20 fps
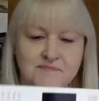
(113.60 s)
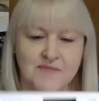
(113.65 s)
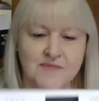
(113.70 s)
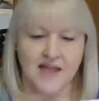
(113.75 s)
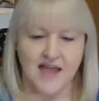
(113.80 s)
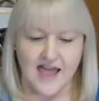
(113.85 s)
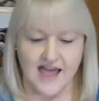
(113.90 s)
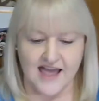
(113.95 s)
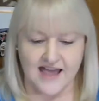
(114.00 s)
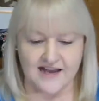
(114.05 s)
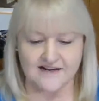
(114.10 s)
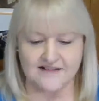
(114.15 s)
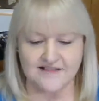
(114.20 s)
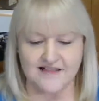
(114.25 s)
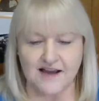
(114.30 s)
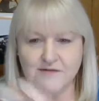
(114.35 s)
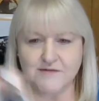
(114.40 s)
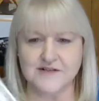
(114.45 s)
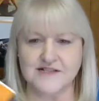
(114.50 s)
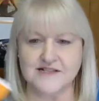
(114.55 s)
And
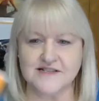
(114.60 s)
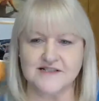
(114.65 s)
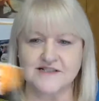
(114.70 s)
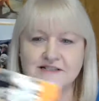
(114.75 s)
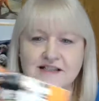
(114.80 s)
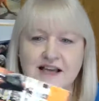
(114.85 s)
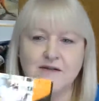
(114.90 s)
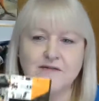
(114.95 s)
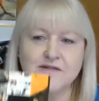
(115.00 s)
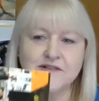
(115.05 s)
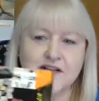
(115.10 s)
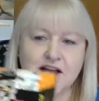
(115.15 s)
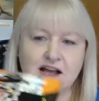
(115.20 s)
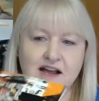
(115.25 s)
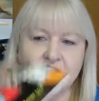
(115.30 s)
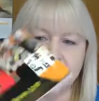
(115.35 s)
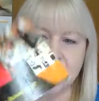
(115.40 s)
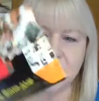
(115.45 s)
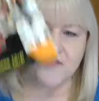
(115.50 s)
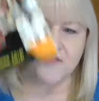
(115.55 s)
that was
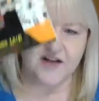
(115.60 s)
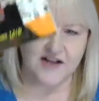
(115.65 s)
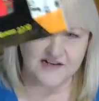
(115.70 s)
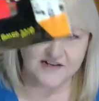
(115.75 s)
kind of fun.